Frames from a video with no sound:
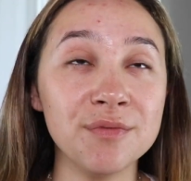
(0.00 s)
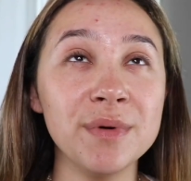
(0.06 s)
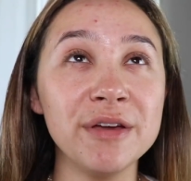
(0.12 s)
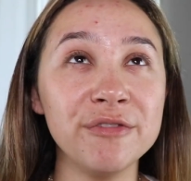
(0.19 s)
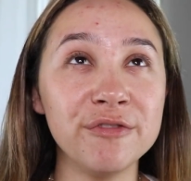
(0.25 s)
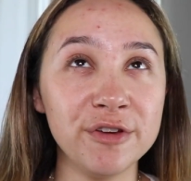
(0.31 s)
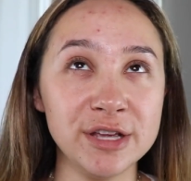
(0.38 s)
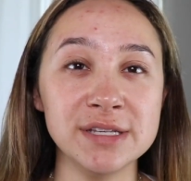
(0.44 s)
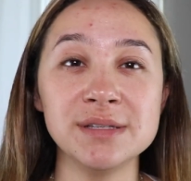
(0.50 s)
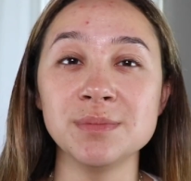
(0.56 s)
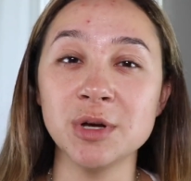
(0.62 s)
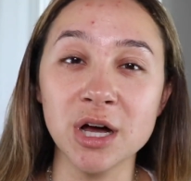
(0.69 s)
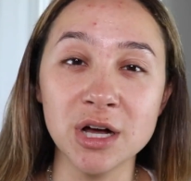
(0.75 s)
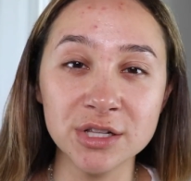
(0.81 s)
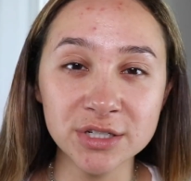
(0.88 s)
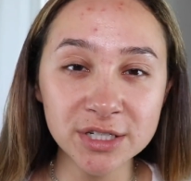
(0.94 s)
my face some
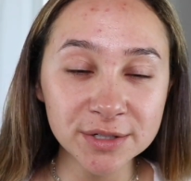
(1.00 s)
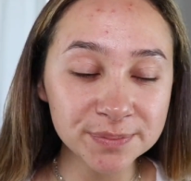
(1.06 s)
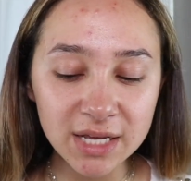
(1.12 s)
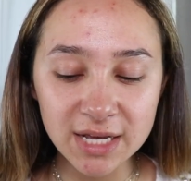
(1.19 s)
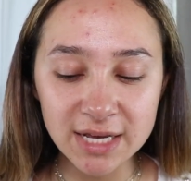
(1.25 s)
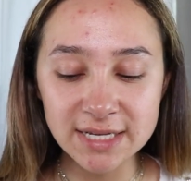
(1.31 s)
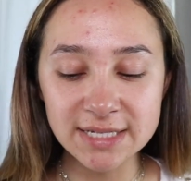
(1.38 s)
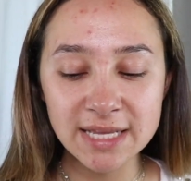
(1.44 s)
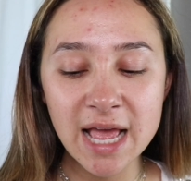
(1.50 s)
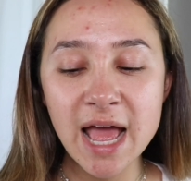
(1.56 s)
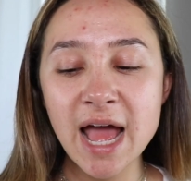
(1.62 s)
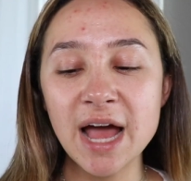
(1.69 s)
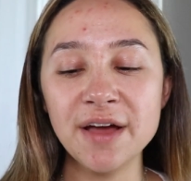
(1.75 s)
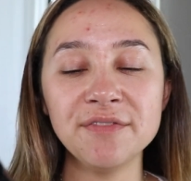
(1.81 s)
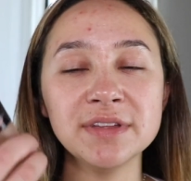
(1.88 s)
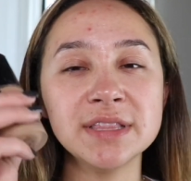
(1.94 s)
color because
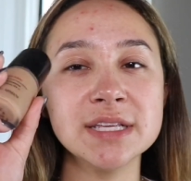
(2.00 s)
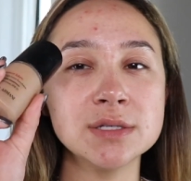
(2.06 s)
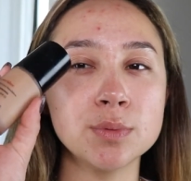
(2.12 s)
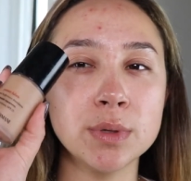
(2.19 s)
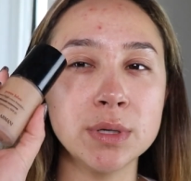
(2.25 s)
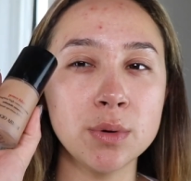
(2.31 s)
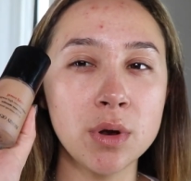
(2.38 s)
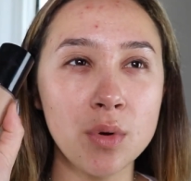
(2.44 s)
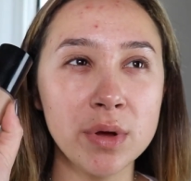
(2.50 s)
I feel like this one